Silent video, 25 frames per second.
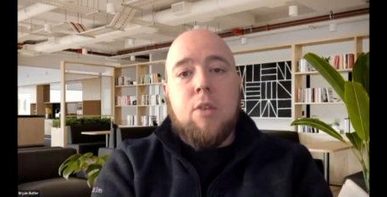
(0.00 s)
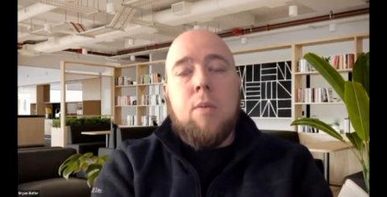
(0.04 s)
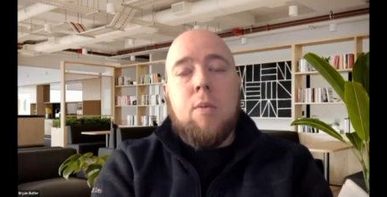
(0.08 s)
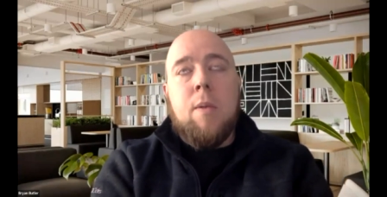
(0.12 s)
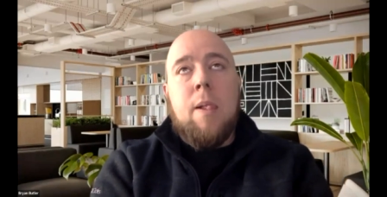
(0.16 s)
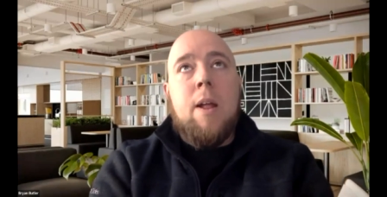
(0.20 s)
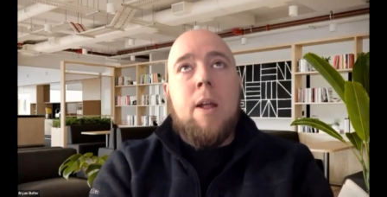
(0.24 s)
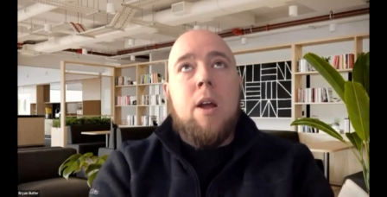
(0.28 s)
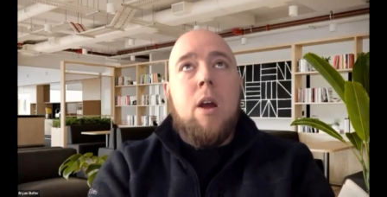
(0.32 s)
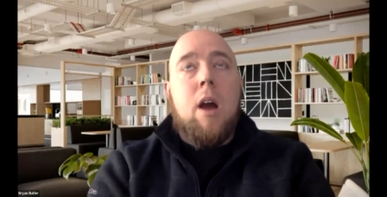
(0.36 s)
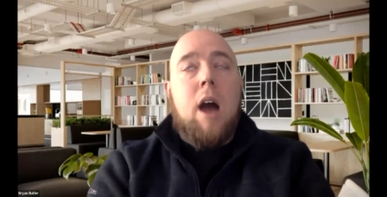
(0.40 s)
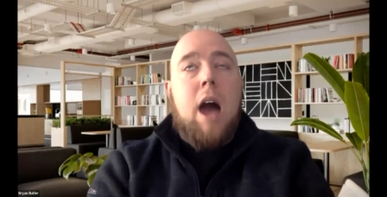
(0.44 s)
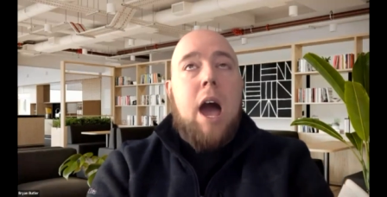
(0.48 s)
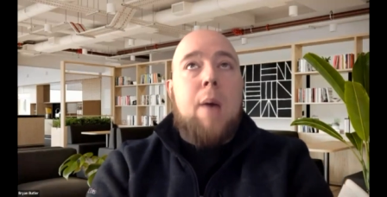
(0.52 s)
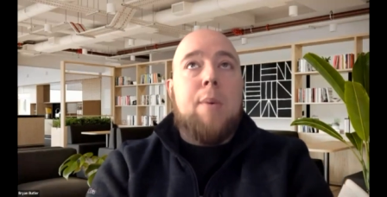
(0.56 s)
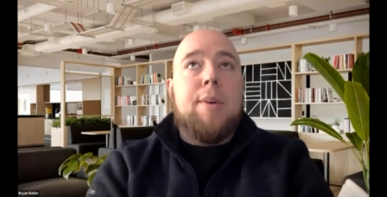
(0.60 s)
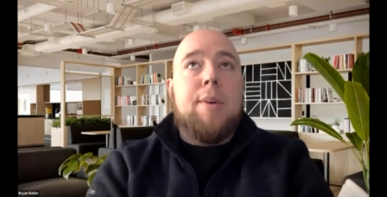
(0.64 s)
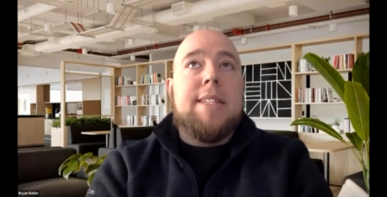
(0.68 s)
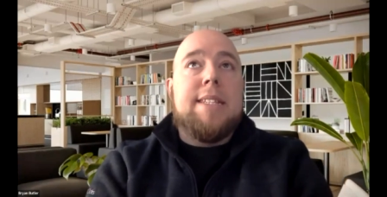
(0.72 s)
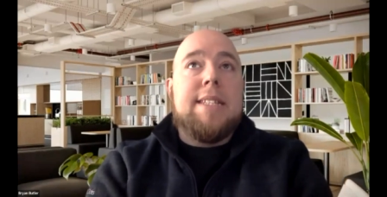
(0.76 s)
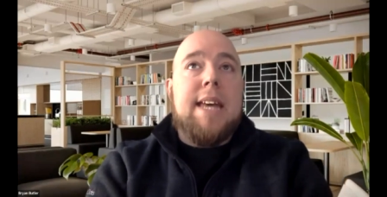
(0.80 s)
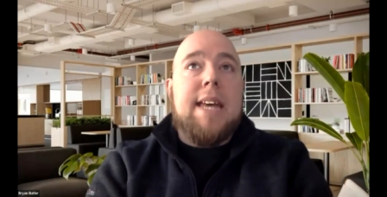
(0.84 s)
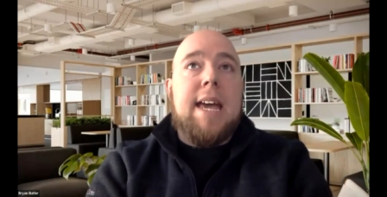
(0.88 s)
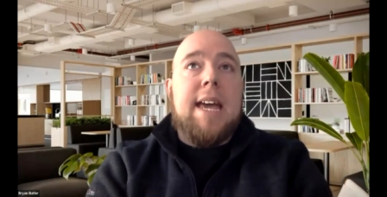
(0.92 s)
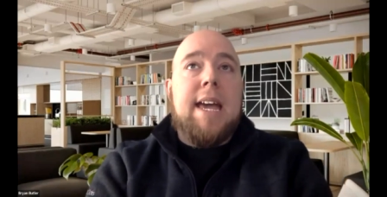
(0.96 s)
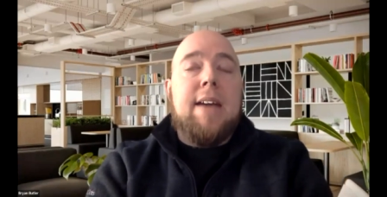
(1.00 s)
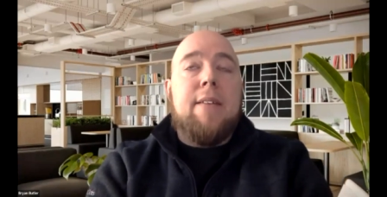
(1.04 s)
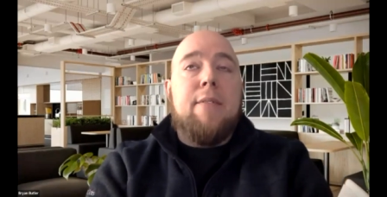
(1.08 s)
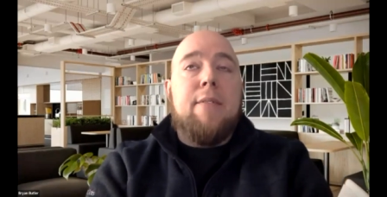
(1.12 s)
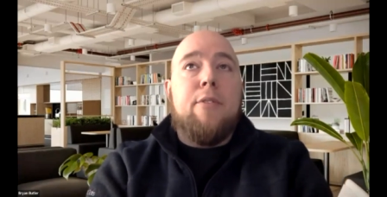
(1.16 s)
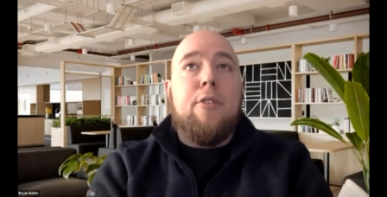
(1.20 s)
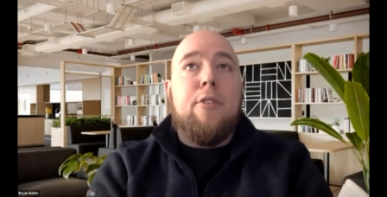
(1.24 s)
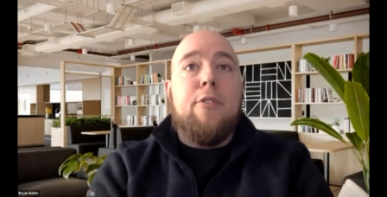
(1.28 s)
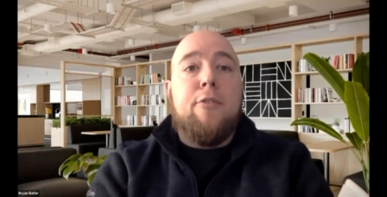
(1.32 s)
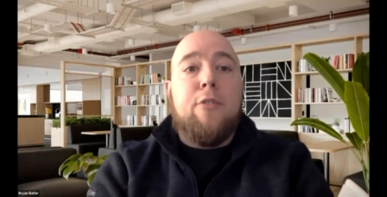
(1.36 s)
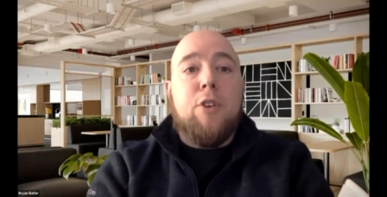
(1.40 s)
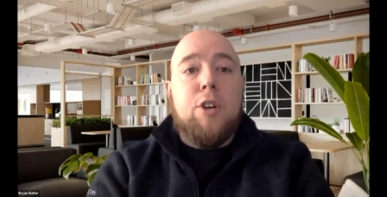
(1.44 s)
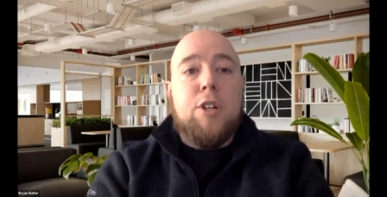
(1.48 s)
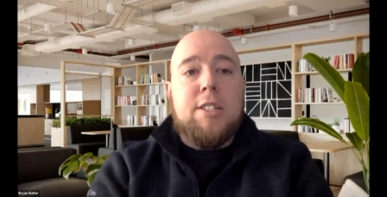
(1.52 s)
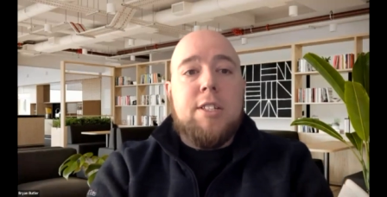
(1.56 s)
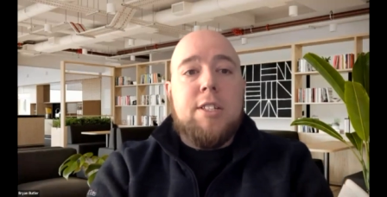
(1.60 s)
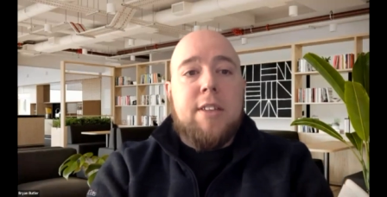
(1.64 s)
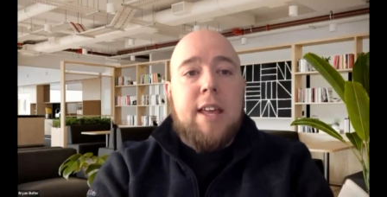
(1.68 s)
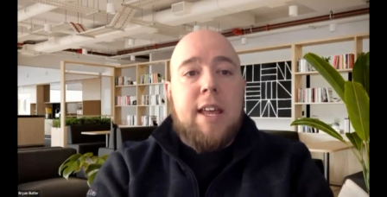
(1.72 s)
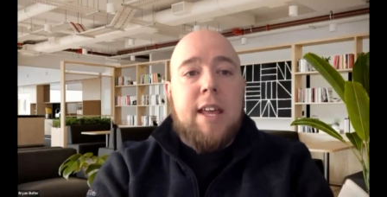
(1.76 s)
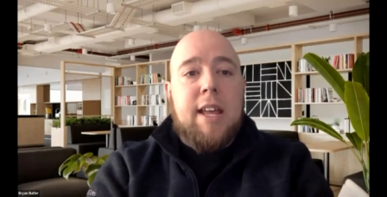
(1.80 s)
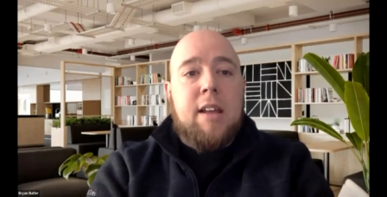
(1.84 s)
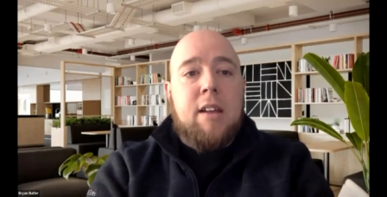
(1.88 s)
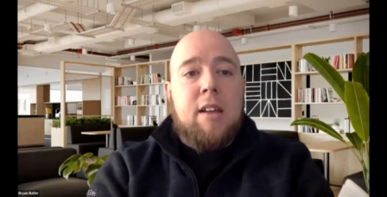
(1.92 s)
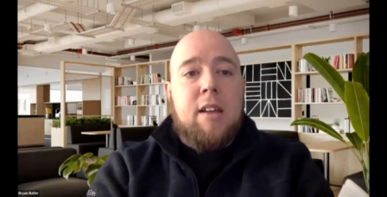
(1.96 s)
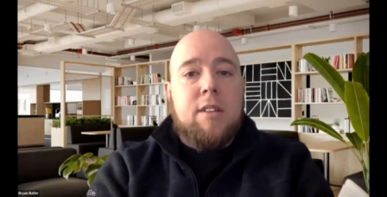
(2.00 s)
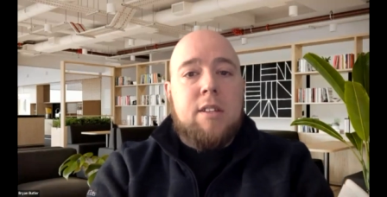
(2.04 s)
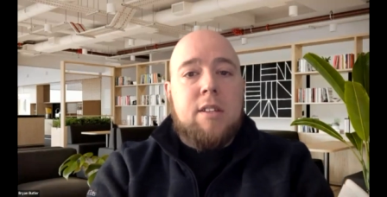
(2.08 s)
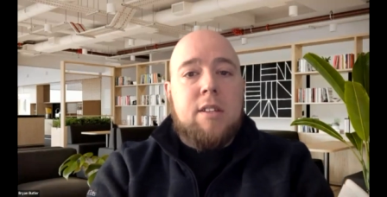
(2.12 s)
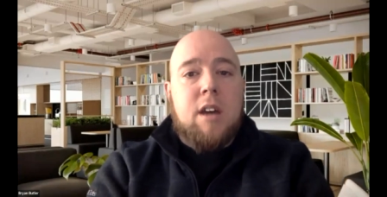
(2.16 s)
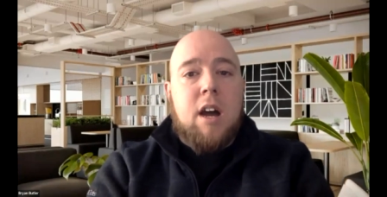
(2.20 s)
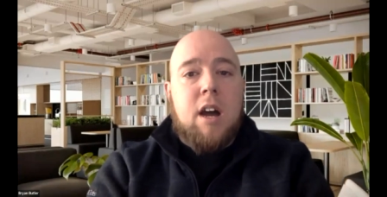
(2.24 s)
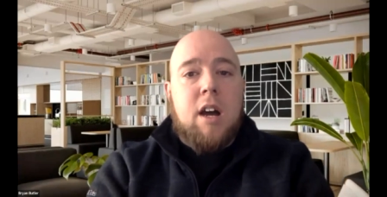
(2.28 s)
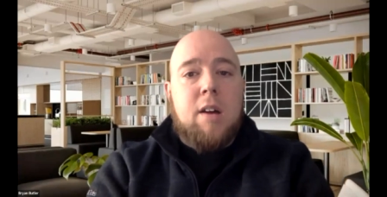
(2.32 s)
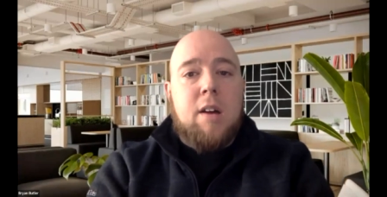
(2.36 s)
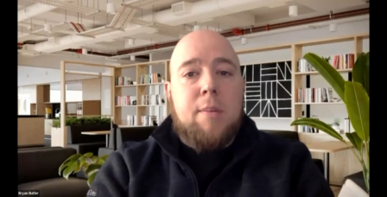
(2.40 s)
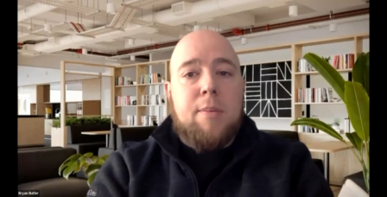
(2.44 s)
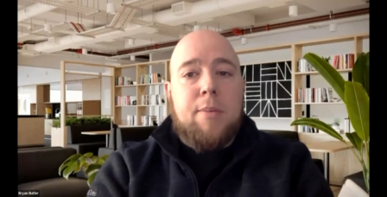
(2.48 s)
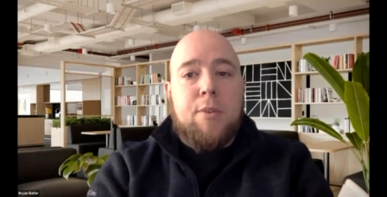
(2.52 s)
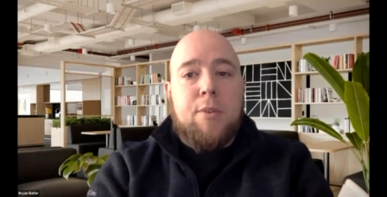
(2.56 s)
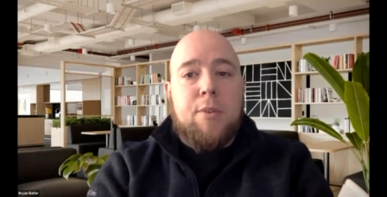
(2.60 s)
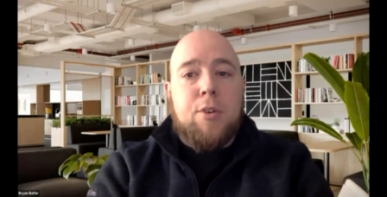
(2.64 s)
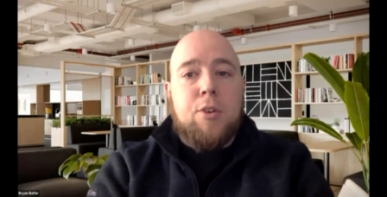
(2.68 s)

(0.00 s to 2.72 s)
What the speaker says: So I would say the first thing to talk